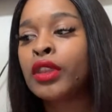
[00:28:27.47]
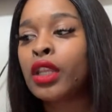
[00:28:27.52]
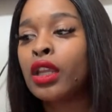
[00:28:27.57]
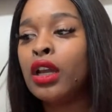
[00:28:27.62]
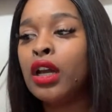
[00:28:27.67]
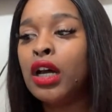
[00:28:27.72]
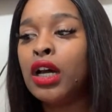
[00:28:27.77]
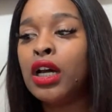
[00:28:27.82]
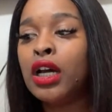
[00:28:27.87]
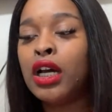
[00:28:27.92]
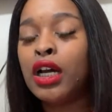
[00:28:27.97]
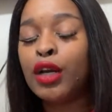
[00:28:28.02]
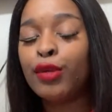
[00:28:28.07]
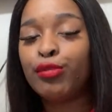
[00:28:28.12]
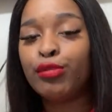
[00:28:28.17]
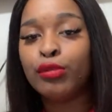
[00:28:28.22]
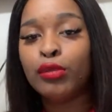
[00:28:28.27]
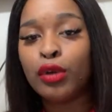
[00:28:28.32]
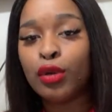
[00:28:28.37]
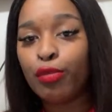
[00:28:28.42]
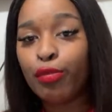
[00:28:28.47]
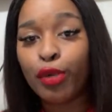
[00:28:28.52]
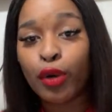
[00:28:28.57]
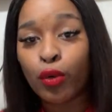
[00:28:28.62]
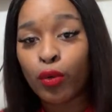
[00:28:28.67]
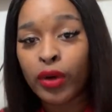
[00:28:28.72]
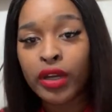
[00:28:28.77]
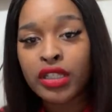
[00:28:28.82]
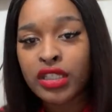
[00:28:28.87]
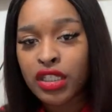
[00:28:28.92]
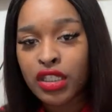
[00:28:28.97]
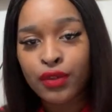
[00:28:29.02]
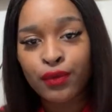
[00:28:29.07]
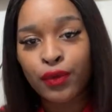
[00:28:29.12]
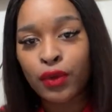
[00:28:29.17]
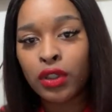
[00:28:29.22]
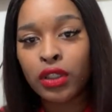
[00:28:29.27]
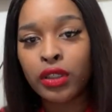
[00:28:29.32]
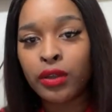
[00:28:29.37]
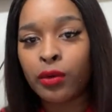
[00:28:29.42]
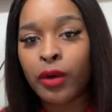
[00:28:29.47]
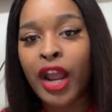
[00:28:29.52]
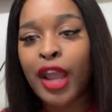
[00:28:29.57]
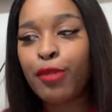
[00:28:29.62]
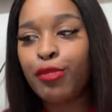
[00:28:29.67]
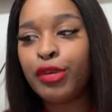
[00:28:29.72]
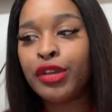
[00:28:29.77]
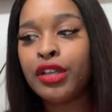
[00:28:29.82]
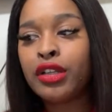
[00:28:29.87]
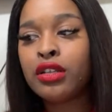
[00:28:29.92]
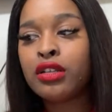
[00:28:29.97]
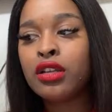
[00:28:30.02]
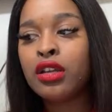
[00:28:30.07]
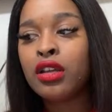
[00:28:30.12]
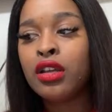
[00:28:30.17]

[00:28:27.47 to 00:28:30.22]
But once it's fully ripened,